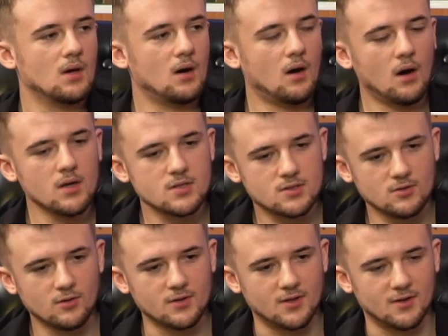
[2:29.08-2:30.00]
I
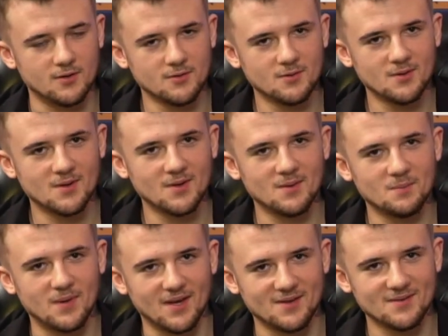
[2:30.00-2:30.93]
saw you
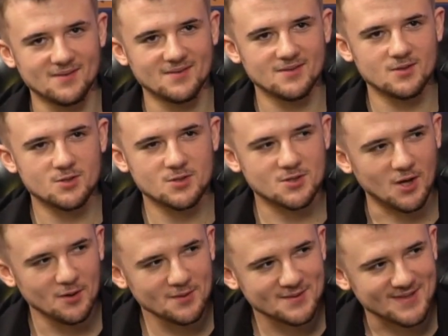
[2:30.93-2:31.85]
being
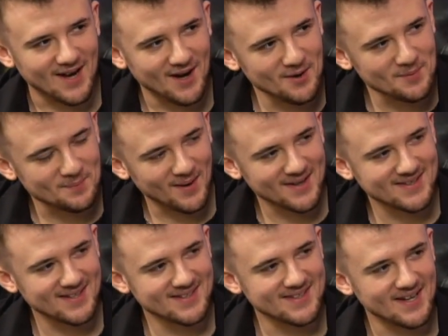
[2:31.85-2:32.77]
choked out by
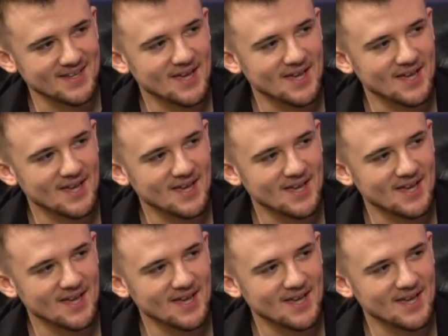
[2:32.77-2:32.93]
Dillon Danis.